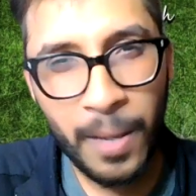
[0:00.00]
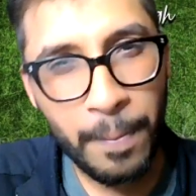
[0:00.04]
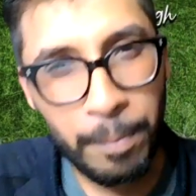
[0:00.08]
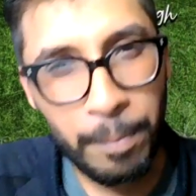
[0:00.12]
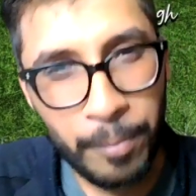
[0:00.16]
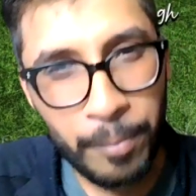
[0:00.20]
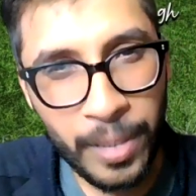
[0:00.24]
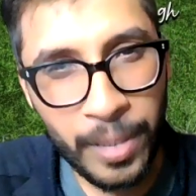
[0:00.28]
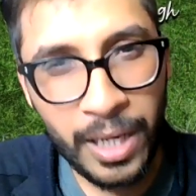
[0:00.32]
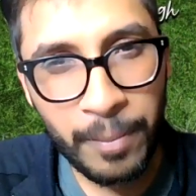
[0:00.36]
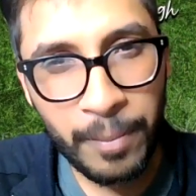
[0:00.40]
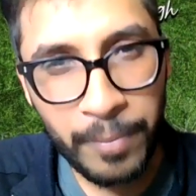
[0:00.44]

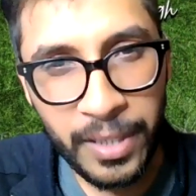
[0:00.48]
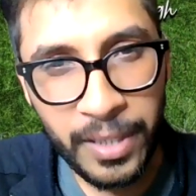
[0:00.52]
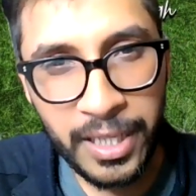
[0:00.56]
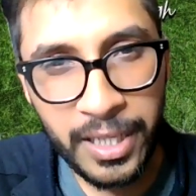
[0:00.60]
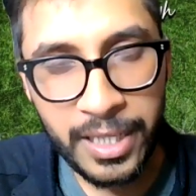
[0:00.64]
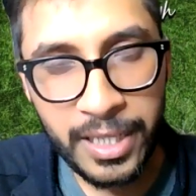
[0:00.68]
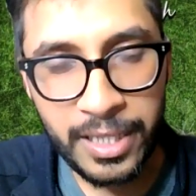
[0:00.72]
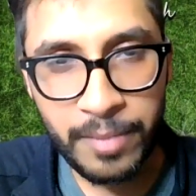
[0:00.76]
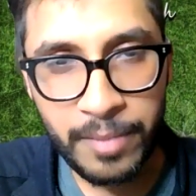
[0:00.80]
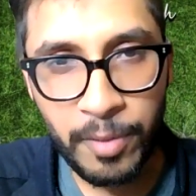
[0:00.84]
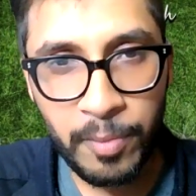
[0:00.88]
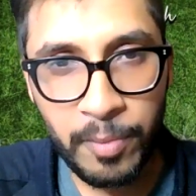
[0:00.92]

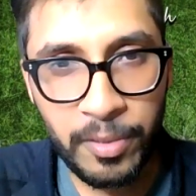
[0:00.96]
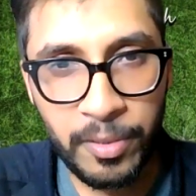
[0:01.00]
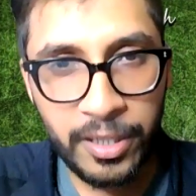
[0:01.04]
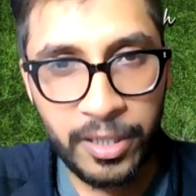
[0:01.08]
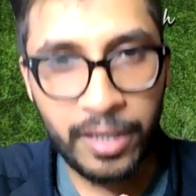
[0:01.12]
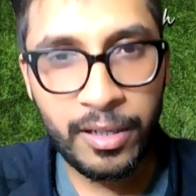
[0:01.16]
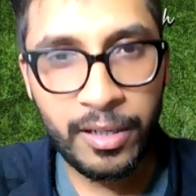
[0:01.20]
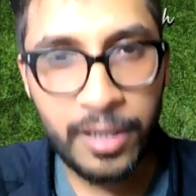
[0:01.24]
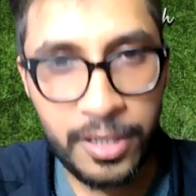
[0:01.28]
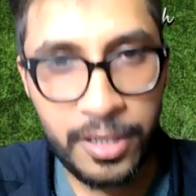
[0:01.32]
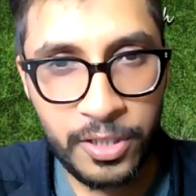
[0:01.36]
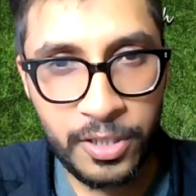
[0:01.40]
Maybe
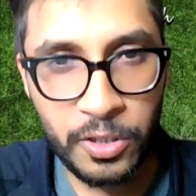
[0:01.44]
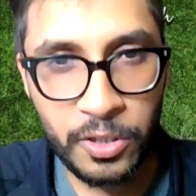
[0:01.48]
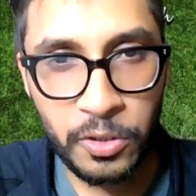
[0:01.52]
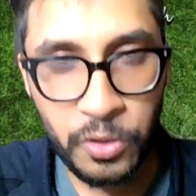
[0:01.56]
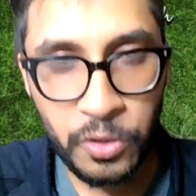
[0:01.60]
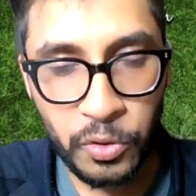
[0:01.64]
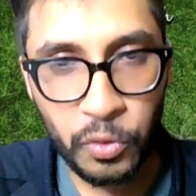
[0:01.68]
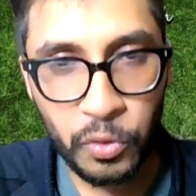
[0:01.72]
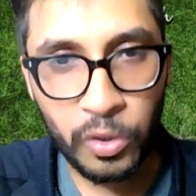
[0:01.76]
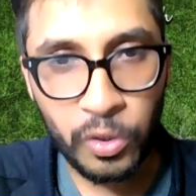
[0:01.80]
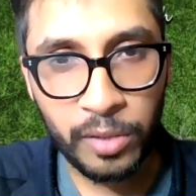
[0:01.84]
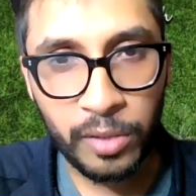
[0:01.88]
Ten Hag has
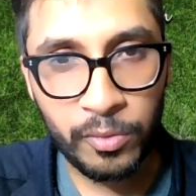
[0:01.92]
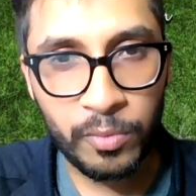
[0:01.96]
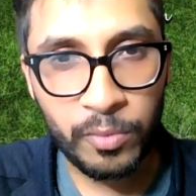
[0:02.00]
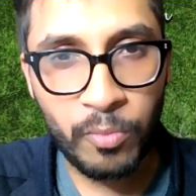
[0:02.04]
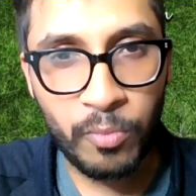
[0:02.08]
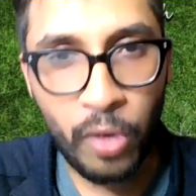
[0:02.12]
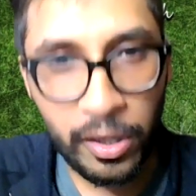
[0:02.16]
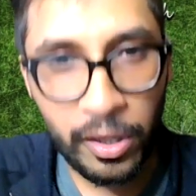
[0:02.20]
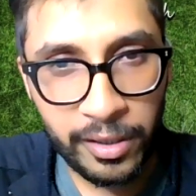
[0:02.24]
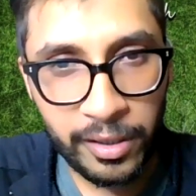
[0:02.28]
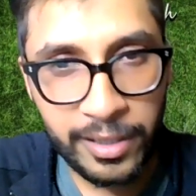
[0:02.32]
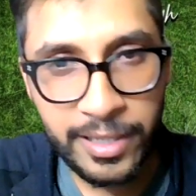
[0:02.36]
also told him to
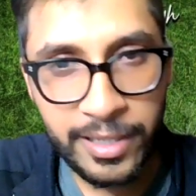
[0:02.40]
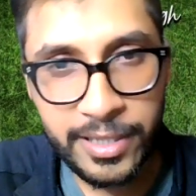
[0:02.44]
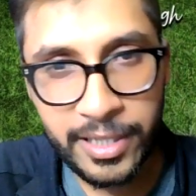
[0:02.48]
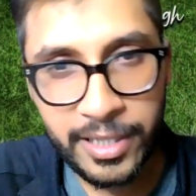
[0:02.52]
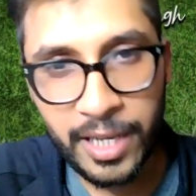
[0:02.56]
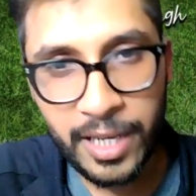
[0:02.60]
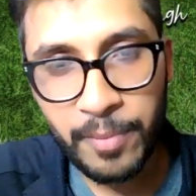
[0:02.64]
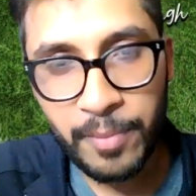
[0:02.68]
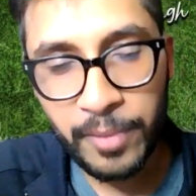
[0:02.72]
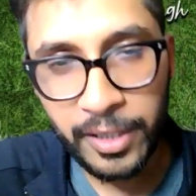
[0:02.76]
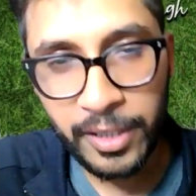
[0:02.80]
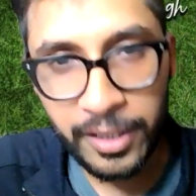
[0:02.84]
model his
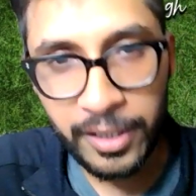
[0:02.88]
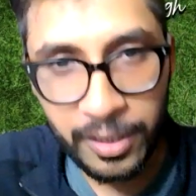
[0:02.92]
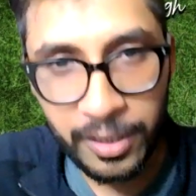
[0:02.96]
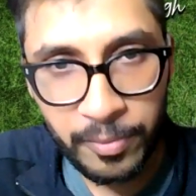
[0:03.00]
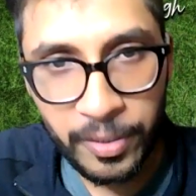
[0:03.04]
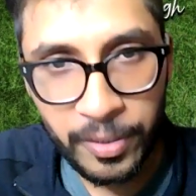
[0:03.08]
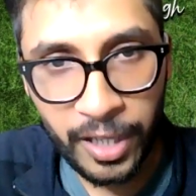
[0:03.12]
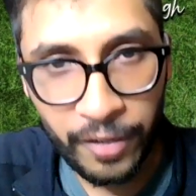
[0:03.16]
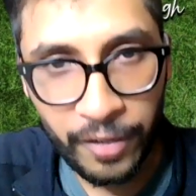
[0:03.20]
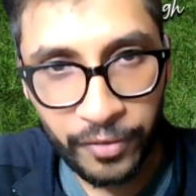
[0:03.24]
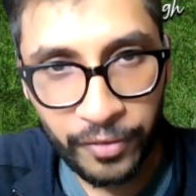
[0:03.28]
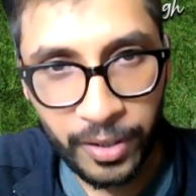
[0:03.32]
game a little
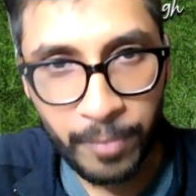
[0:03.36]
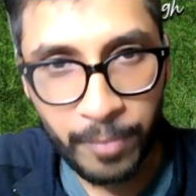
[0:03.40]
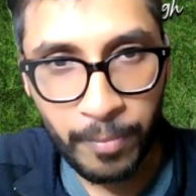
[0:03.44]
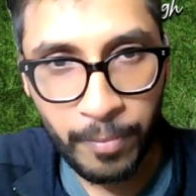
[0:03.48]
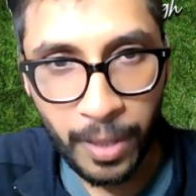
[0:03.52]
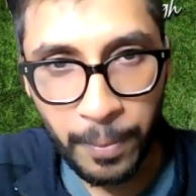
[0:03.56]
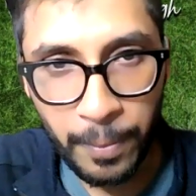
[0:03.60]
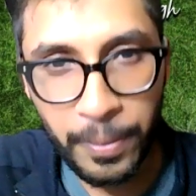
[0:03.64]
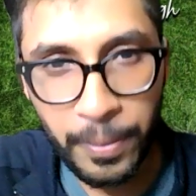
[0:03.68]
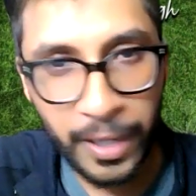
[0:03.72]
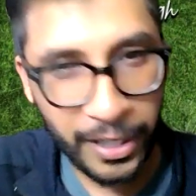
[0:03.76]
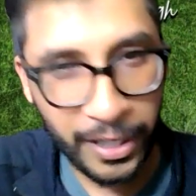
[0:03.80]
bit after
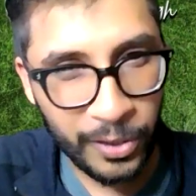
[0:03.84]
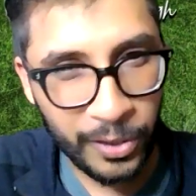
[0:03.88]
Mbappe.